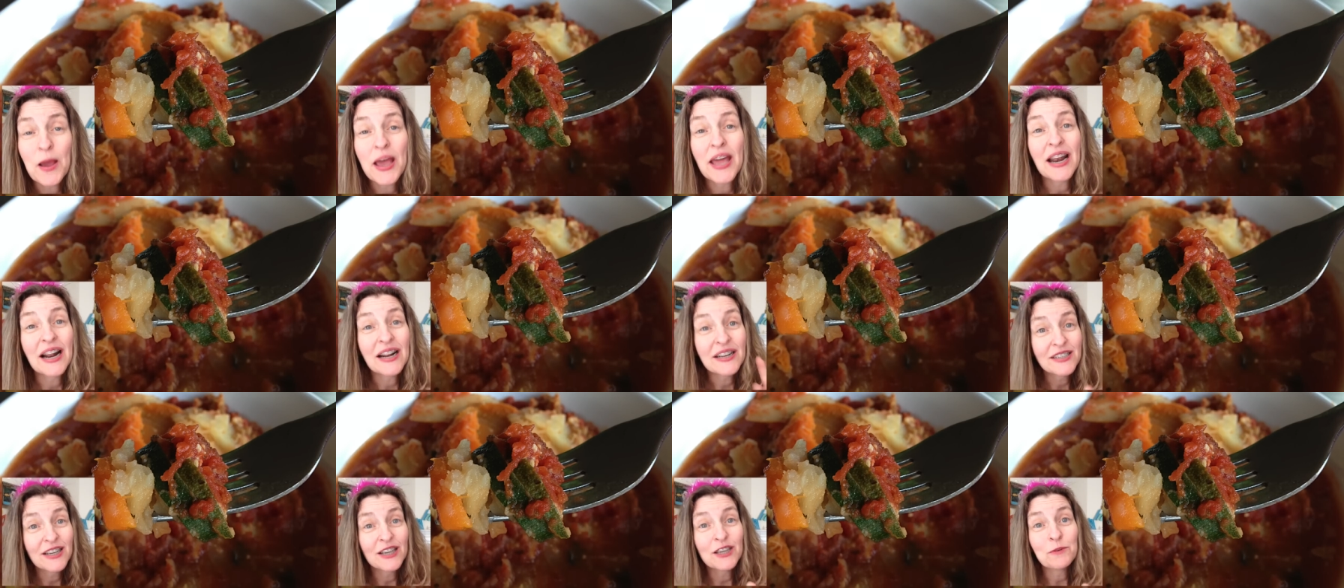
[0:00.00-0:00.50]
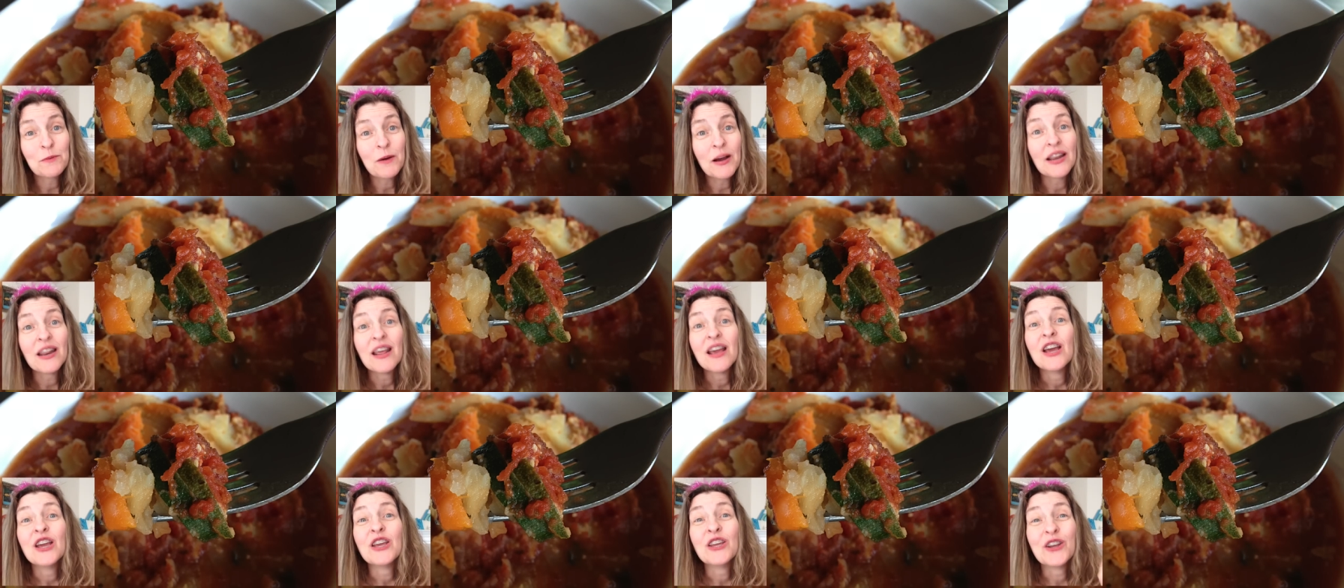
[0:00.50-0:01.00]
And I'll tell you
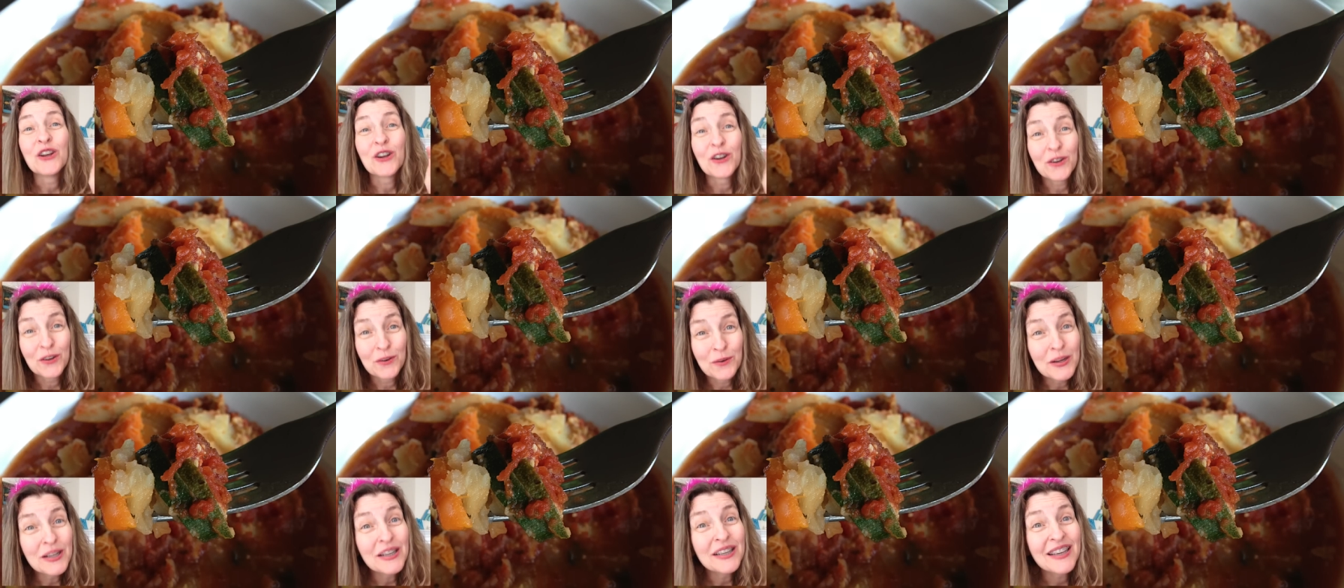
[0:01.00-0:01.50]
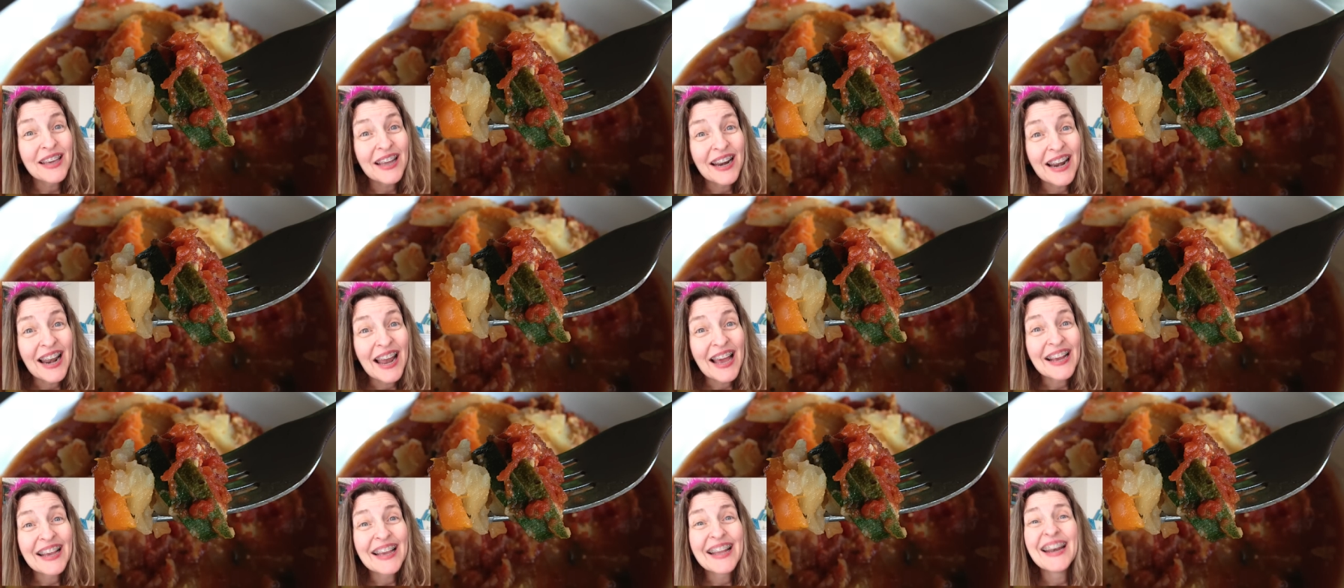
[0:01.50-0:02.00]
what, you're really going to
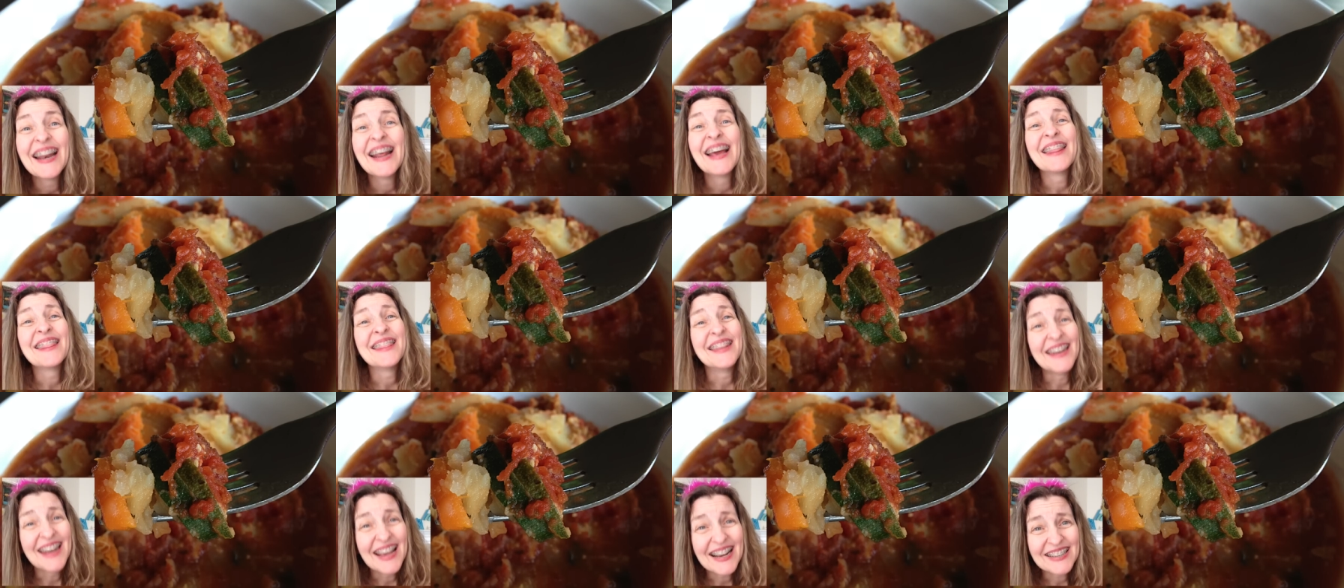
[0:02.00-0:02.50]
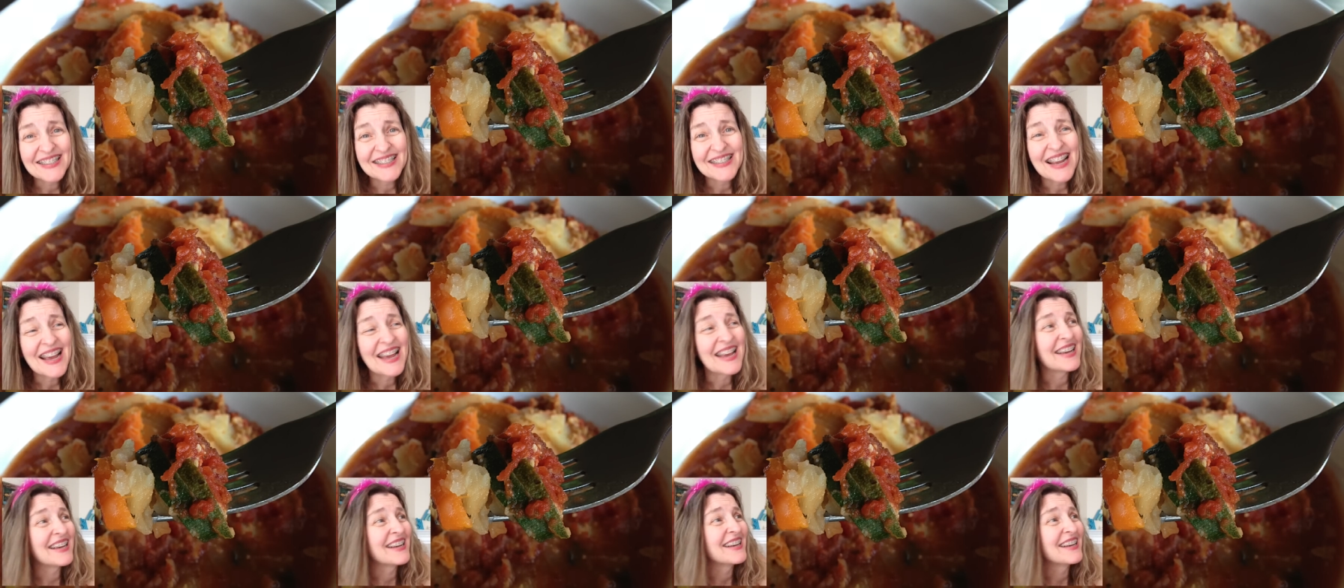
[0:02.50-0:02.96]
like it the next day